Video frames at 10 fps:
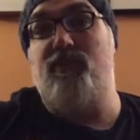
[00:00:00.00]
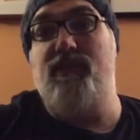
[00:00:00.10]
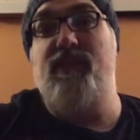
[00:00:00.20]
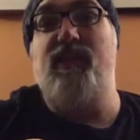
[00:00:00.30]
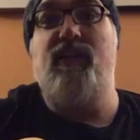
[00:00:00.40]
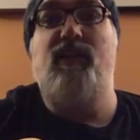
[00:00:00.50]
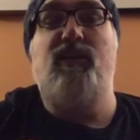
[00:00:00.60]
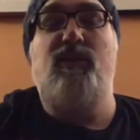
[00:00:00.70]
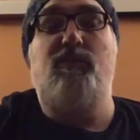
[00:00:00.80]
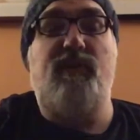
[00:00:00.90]
really,
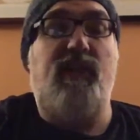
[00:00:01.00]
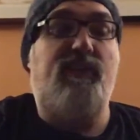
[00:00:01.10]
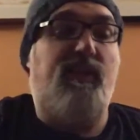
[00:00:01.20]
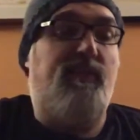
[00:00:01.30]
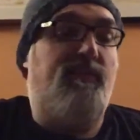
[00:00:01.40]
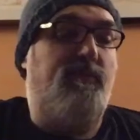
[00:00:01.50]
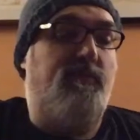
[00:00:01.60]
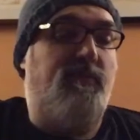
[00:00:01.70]
what I thought